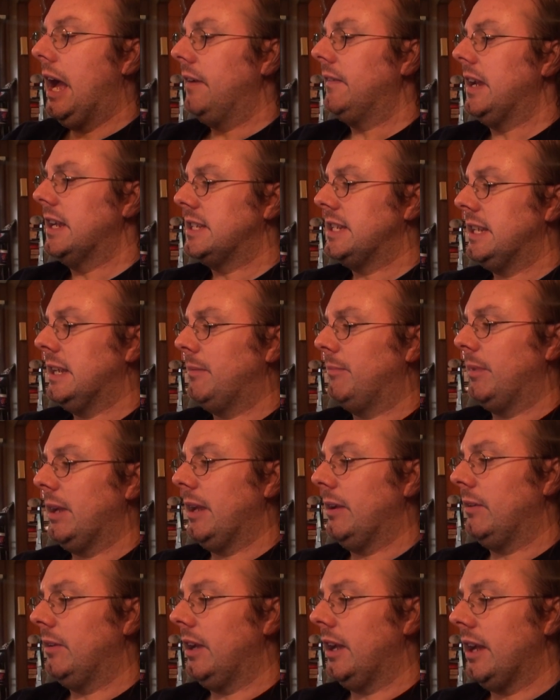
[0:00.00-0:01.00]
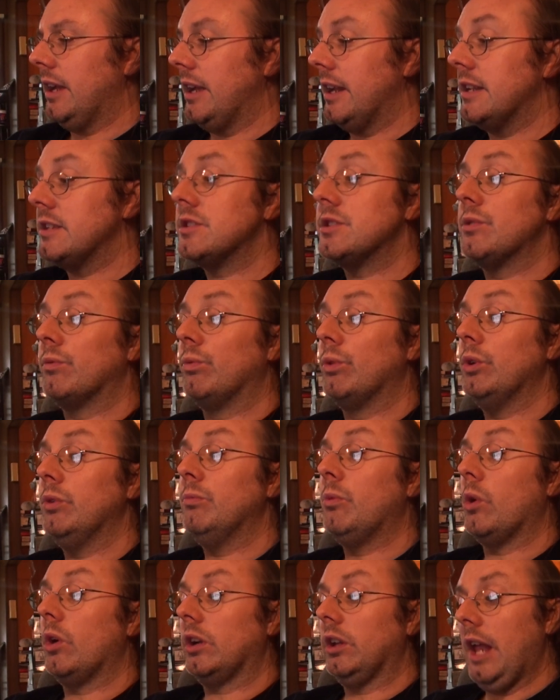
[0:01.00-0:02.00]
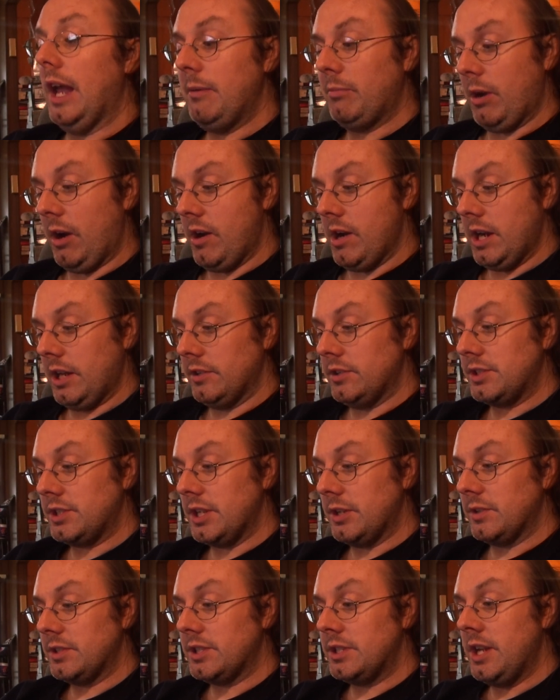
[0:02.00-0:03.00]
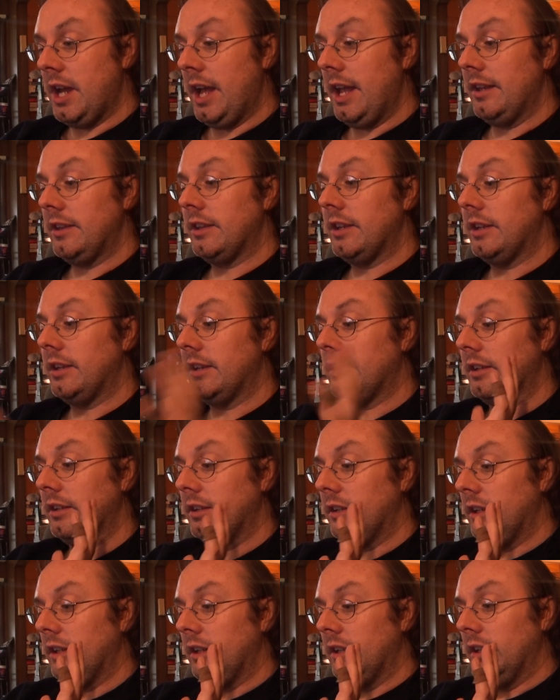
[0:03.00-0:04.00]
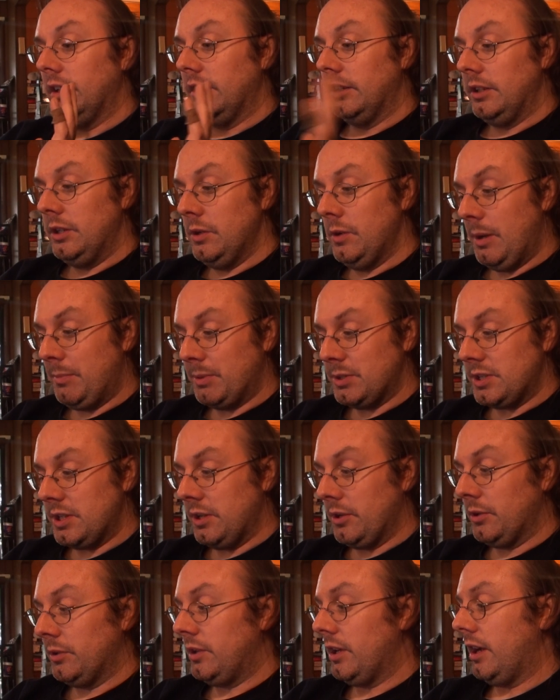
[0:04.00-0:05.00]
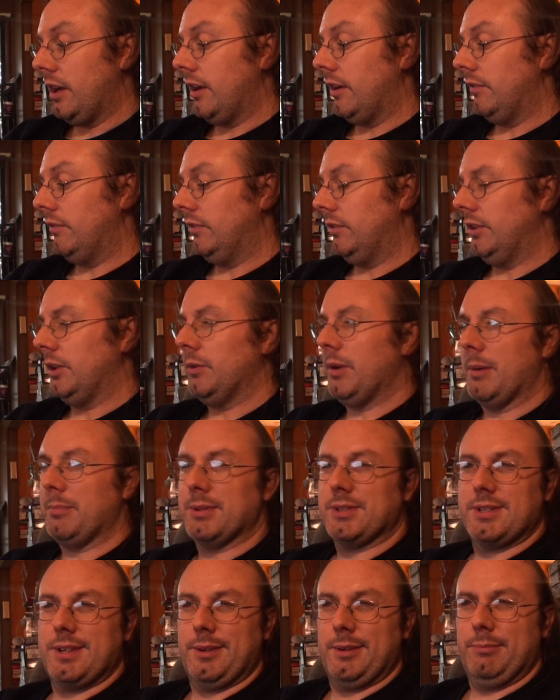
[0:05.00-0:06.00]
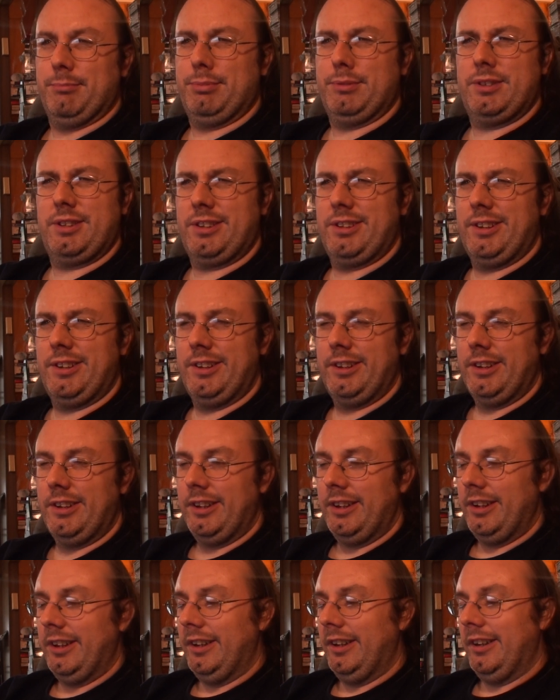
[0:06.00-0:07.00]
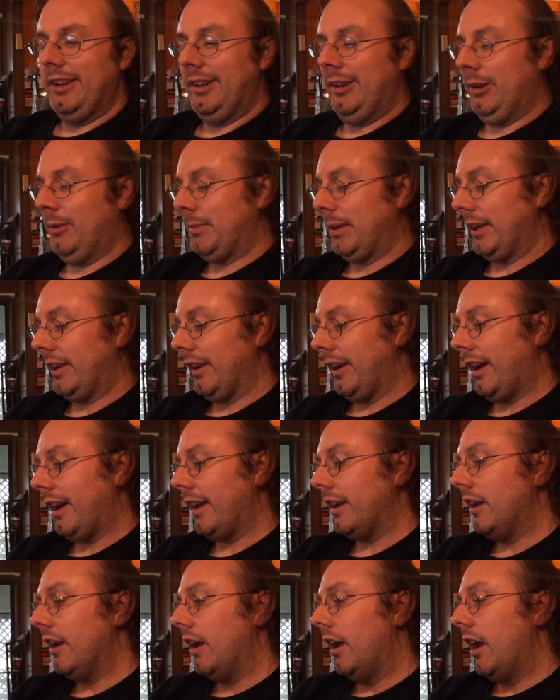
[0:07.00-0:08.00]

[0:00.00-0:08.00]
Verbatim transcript: I'm guessing it, uh, and it's the Rue Morgue Library. So it's not the new episode of new episode. Pfft, Oh my god.